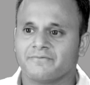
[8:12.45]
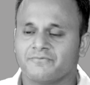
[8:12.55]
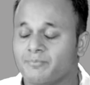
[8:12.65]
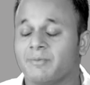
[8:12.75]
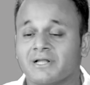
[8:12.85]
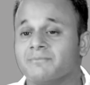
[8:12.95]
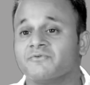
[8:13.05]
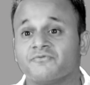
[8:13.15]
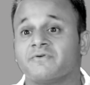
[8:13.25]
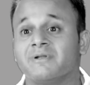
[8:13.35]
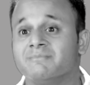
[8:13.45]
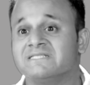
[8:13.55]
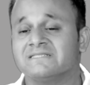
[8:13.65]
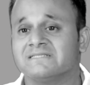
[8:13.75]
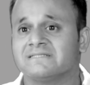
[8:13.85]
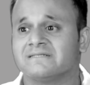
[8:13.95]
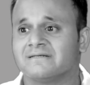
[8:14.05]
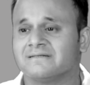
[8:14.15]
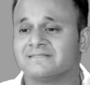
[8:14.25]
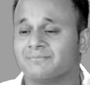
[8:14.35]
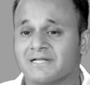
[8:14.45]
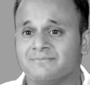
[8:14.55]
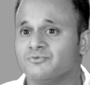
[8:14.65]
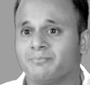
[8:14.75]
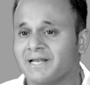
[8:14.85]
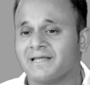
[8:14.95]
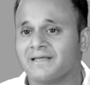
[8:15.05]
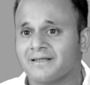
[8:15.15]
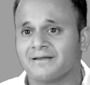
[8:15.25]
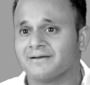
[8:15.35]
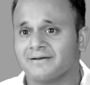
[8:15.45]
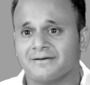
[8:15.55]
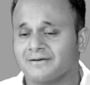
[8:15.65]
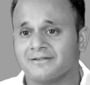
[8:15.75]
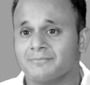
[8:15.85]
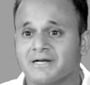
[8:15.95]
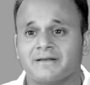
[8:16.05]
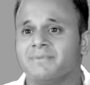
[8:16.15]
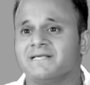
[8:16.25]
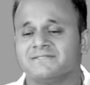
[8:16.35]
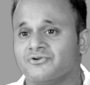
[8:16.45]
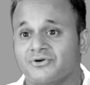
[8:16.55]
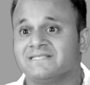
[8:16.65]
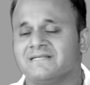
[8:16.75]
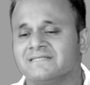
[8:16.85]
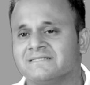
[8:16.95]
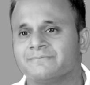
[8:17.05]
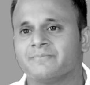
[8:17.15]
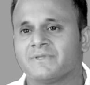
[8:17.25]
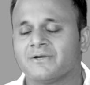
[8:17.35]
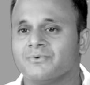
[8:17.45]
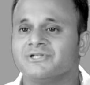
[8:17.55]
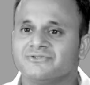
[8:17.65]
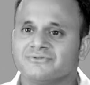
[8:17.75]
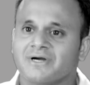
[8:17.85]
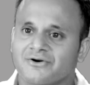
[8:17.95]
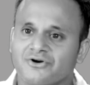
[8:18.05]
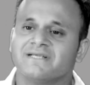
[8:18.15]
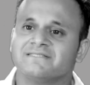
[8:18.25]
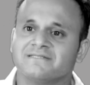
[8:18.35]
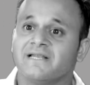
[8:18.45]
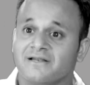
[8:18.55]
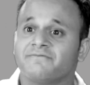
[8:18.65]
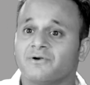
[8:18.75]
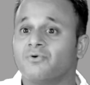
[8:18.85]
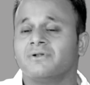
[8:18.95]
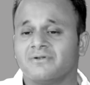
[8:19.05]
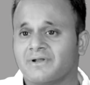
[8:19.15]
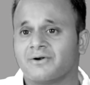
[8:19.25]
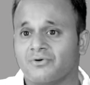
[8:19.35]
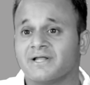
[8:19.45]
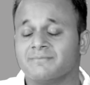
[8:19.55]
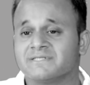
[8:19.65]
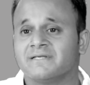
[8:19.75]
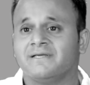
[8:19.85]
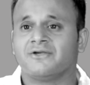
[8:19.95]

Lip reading: for people coming from family businesses, sometimes you play the market based on your instincts, which are not necessarily enough at all times.